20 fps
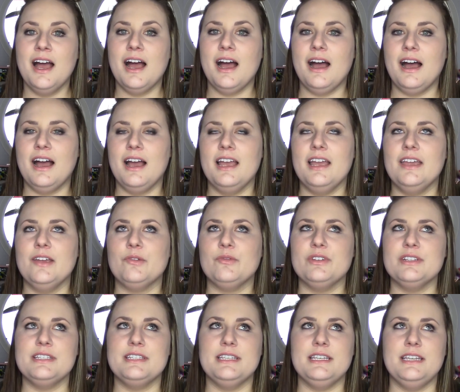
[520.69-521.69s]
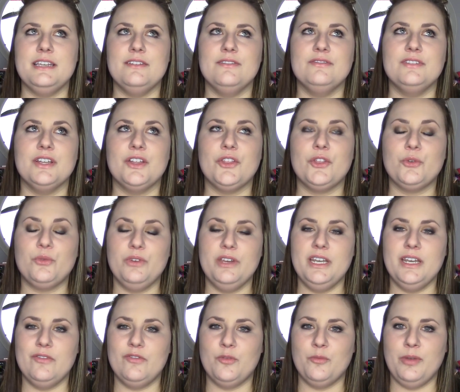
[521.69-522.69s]
I received three
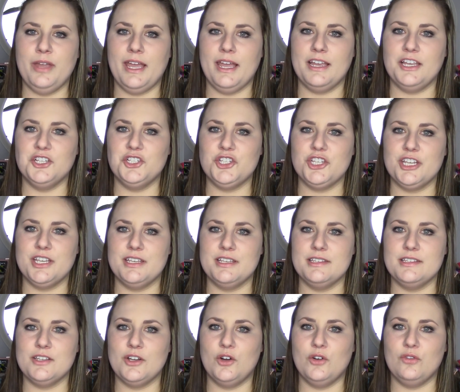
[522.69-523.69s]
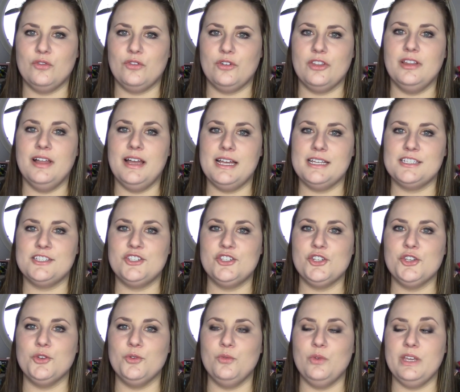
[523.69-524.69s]
different packages over the last
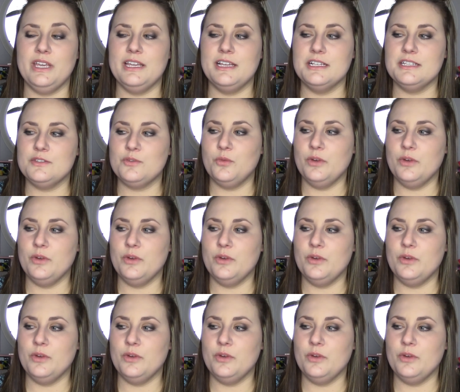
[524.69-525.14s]
two weeks,